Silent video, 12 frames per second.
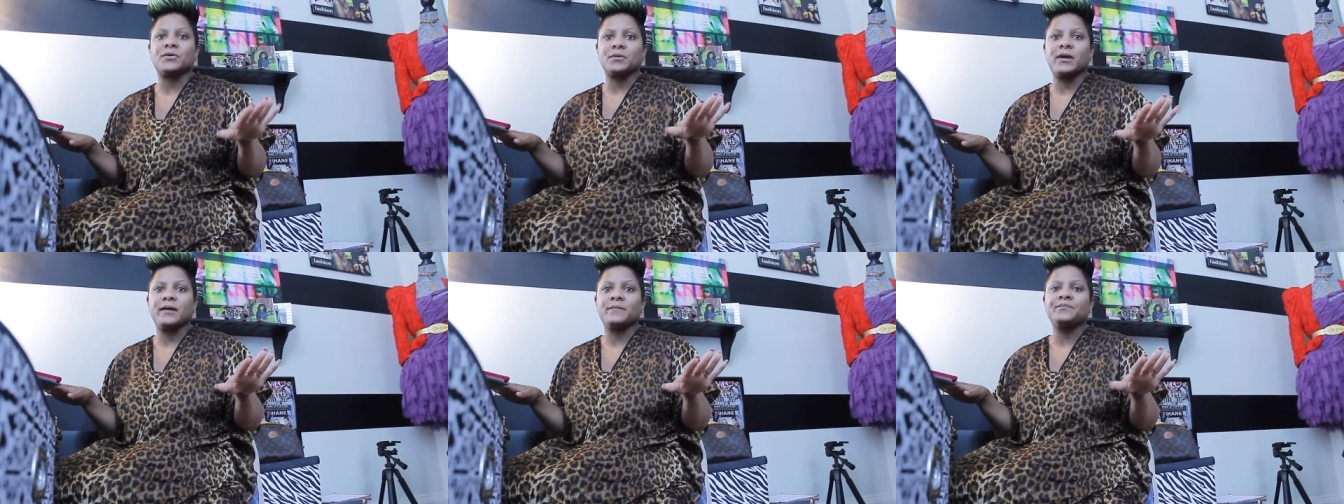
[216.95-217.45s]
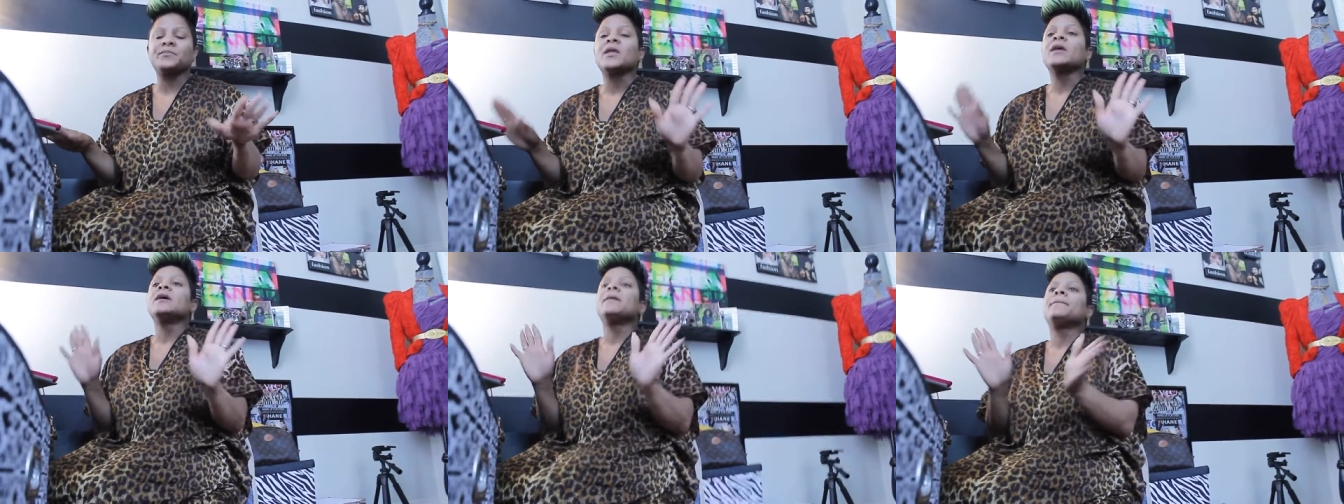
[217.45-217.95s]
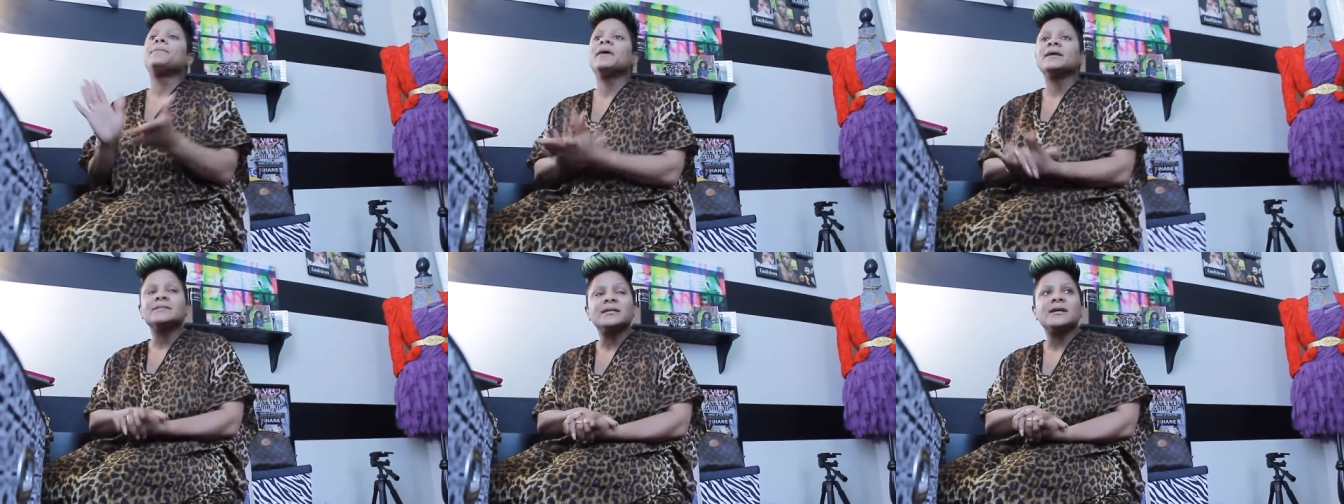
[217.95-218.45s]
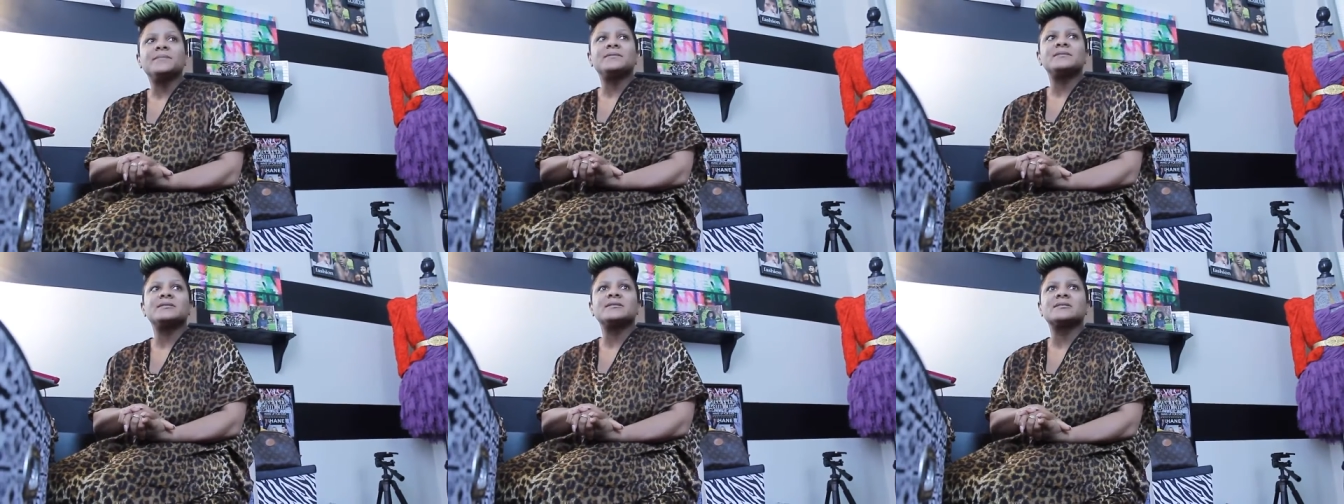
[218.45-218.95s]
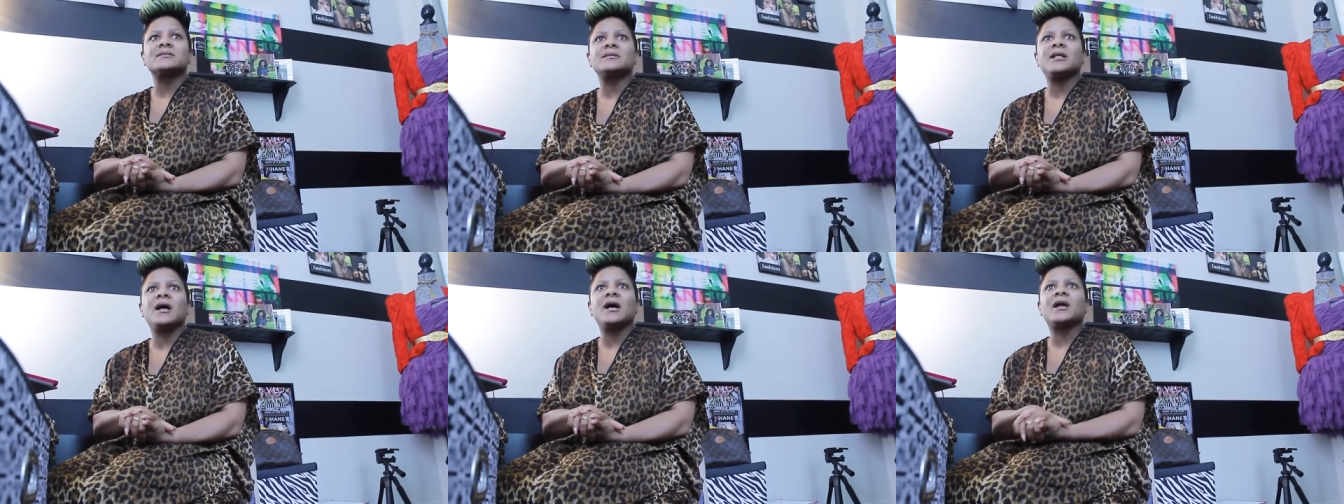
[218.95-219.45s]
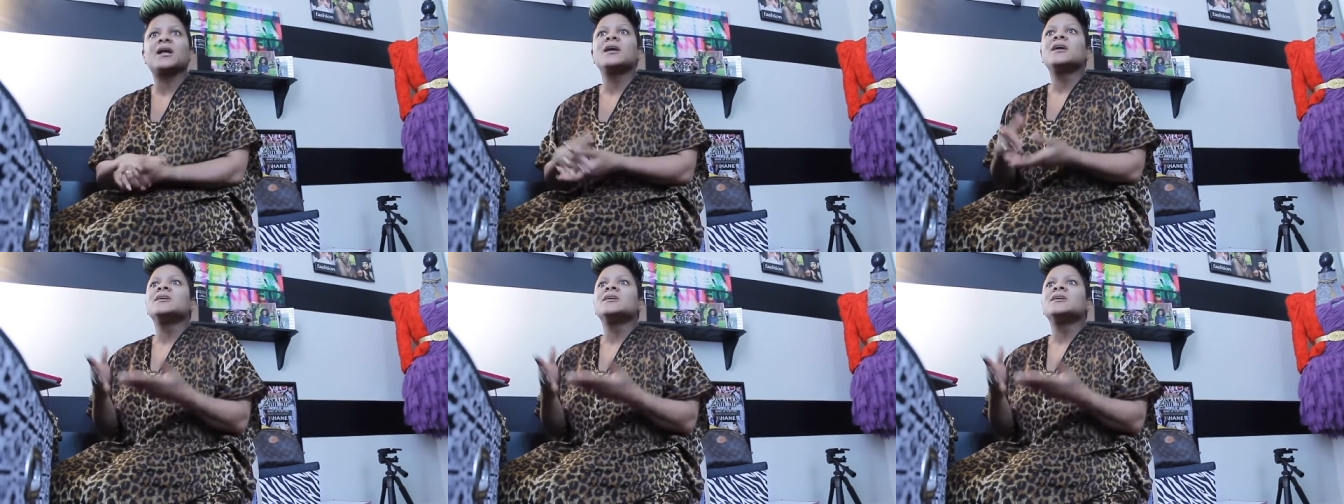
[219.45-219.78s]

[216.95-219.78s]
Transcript: okay? Picked her up at six o'clock.